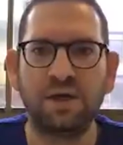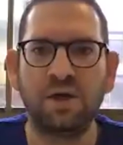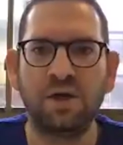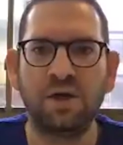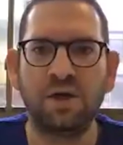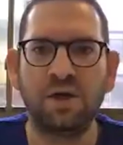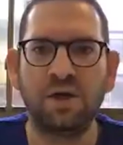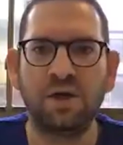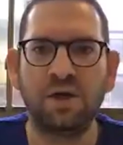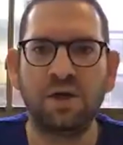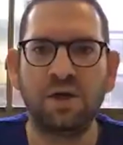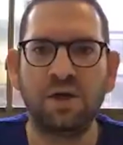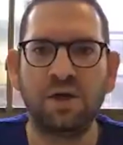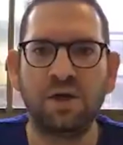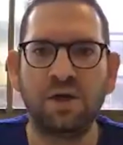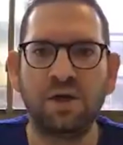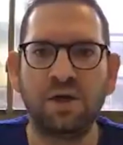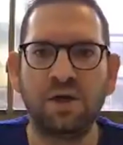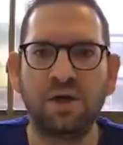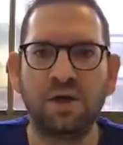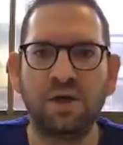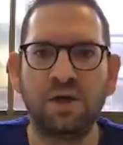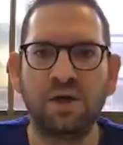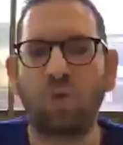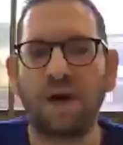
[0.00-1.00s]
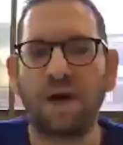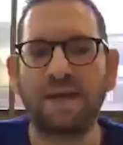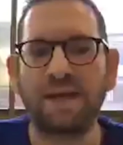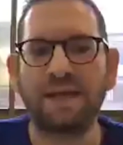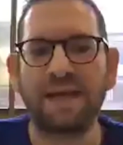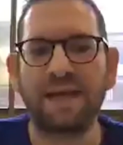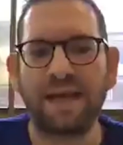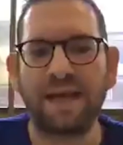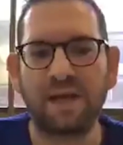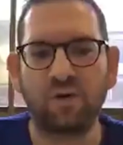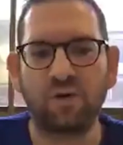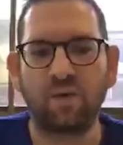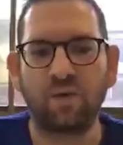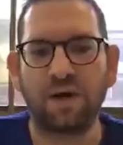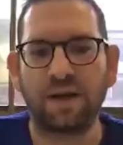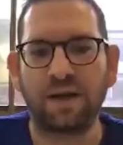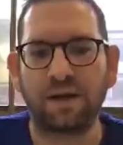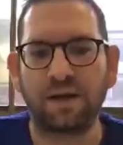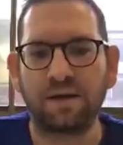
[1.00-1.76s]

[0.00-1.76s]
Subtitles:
was H1N1.